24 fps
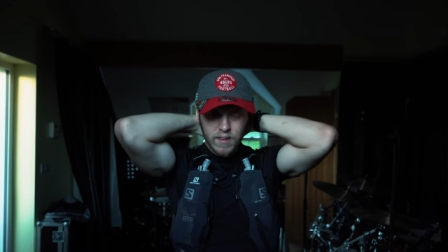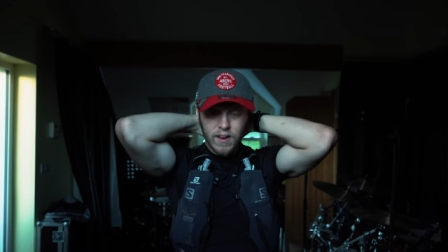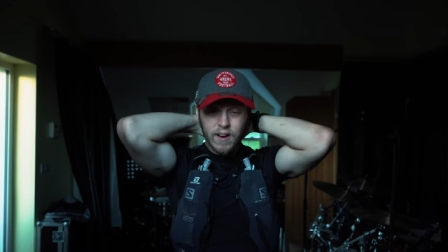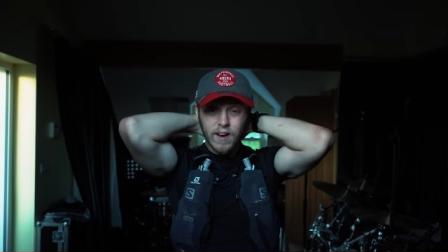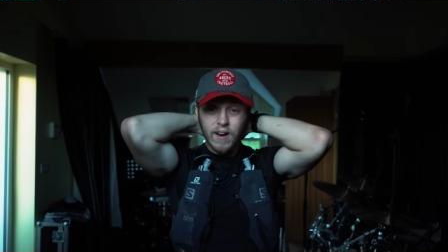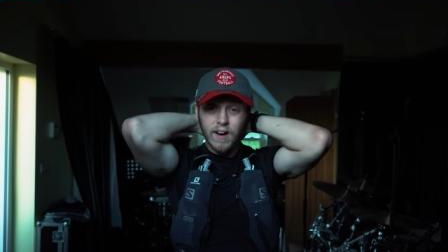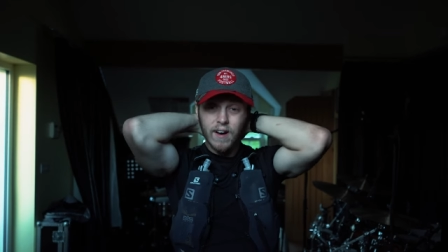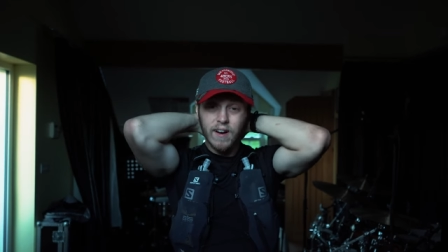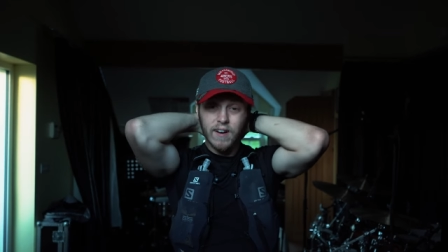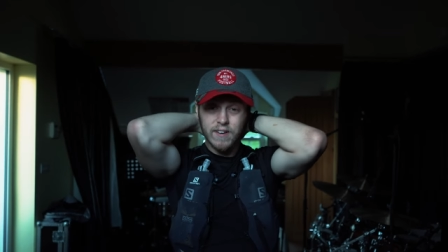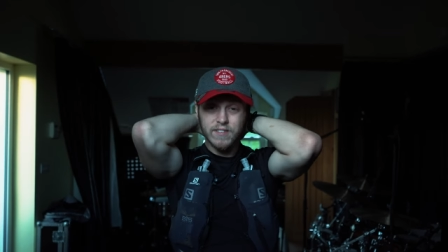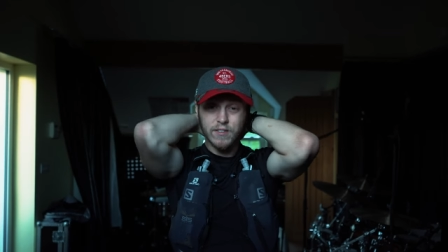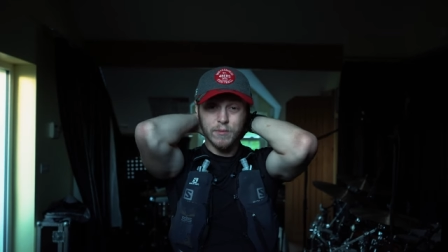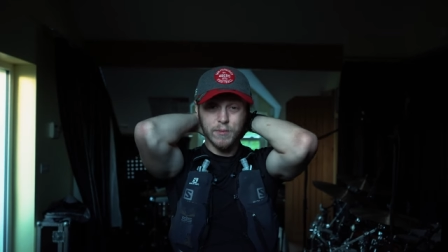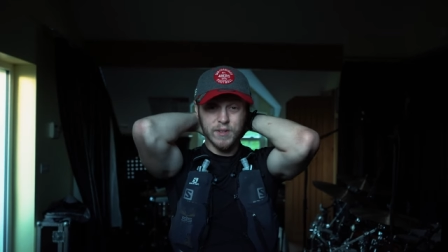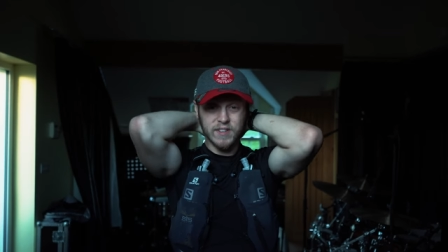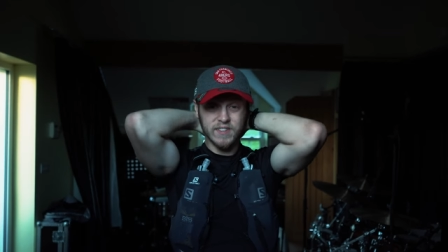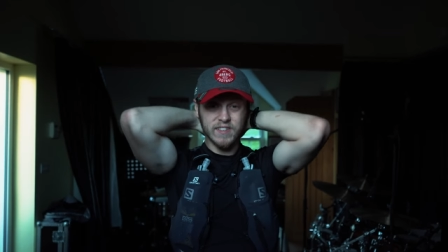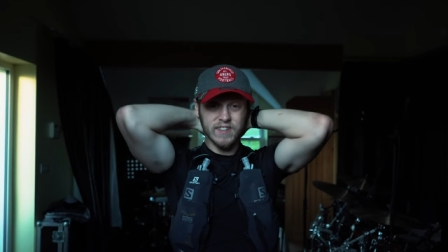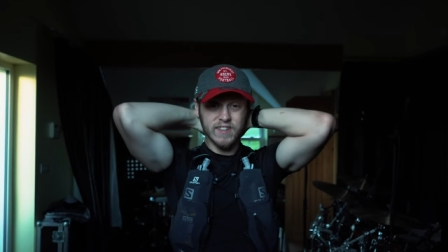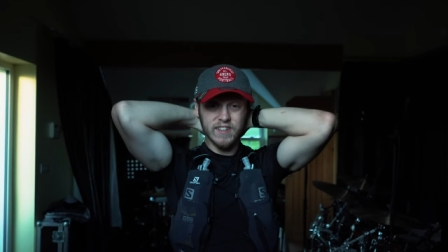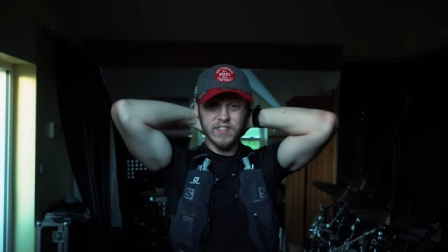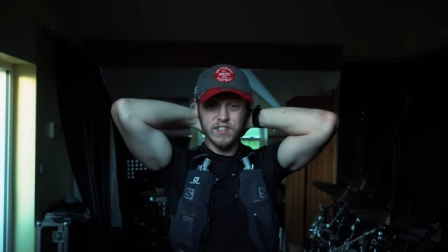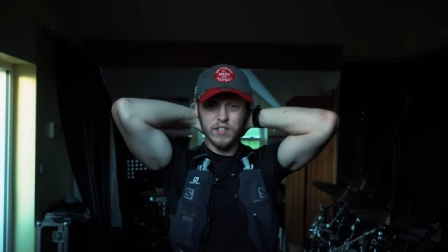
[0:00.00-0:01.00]
uh, so
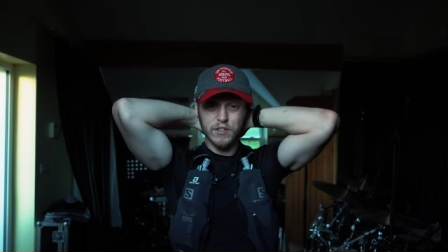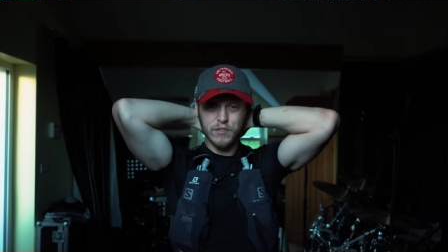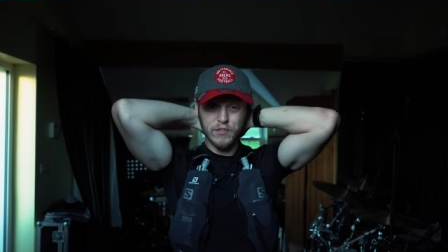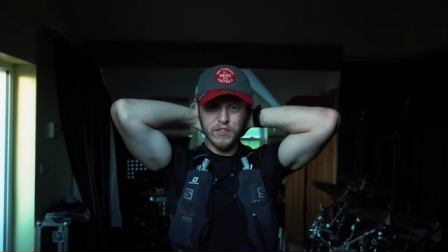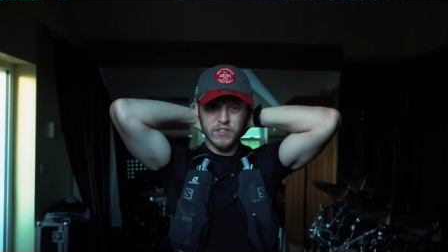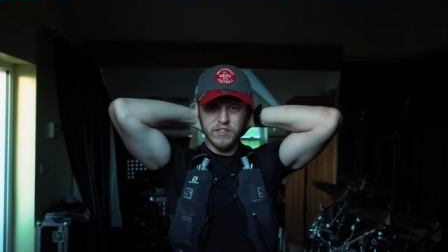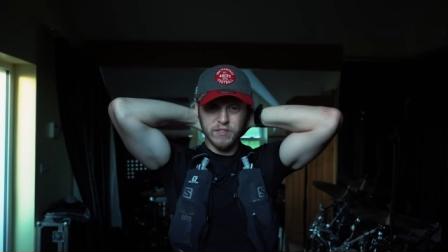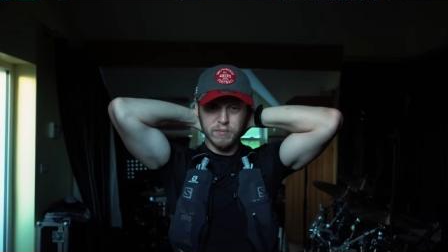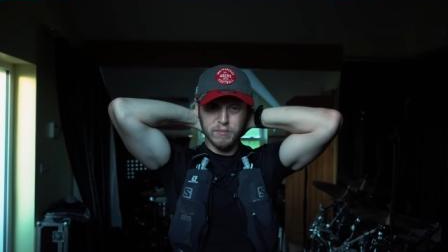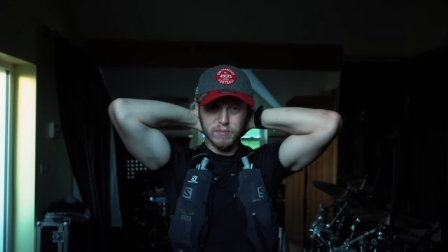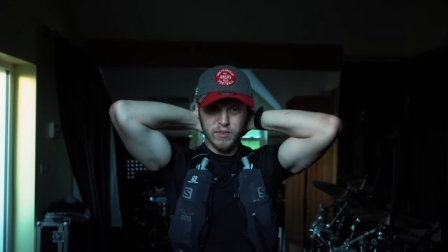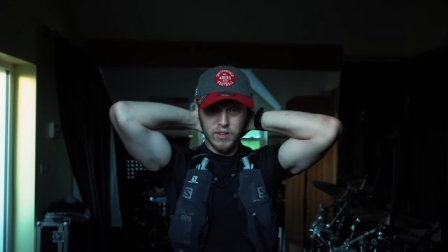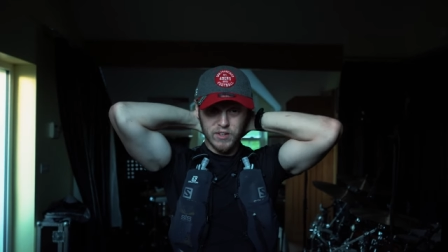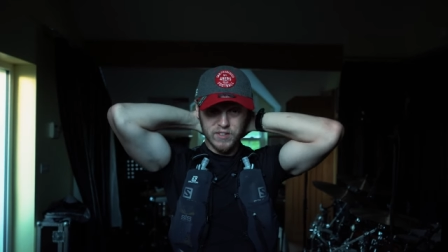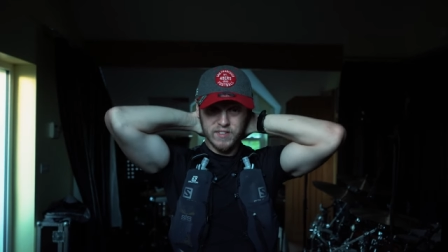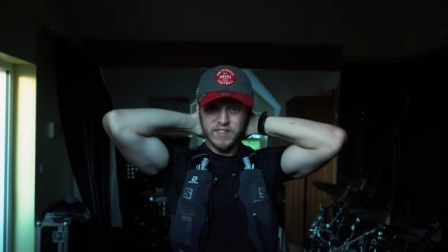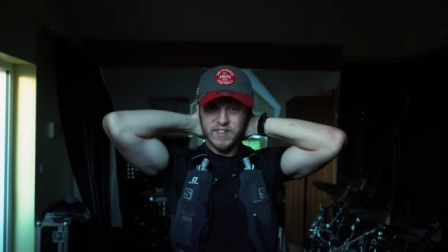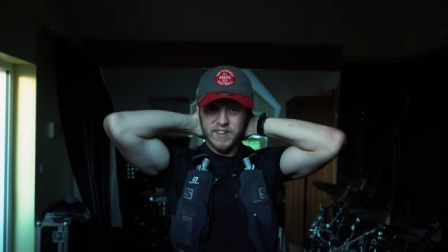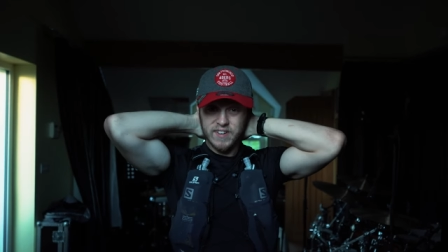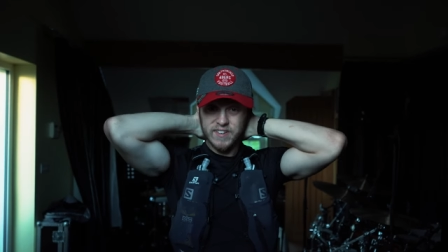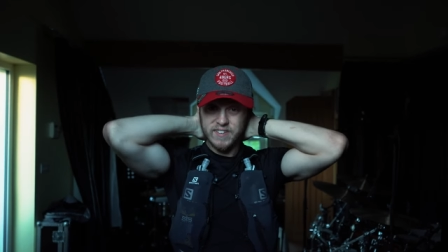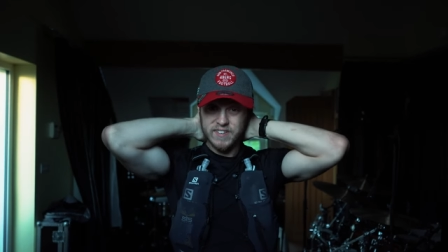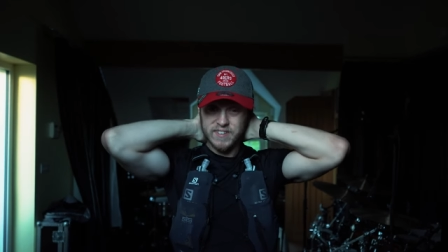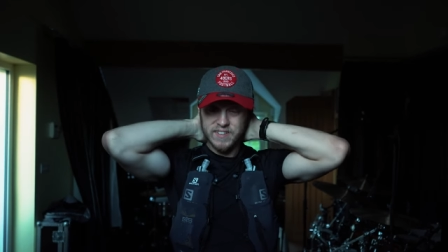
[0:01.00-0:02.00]
basically just for some
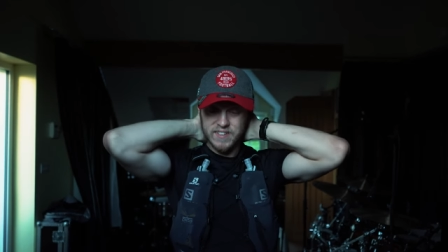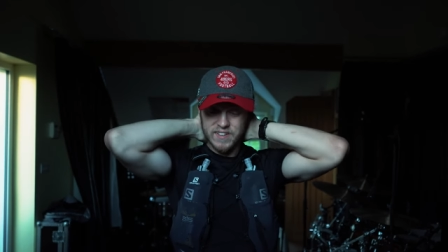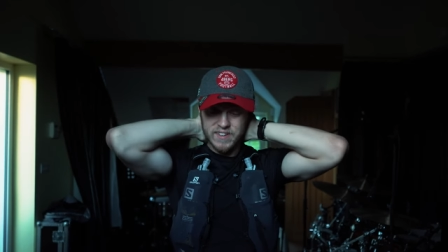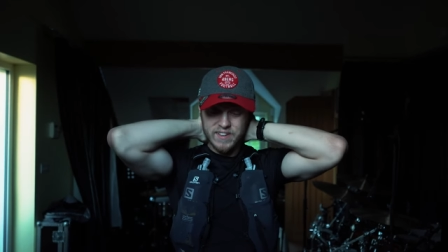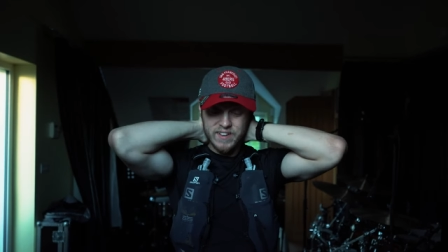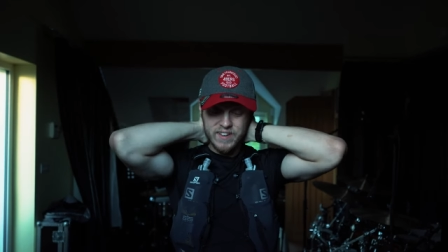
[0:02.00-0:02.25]
context,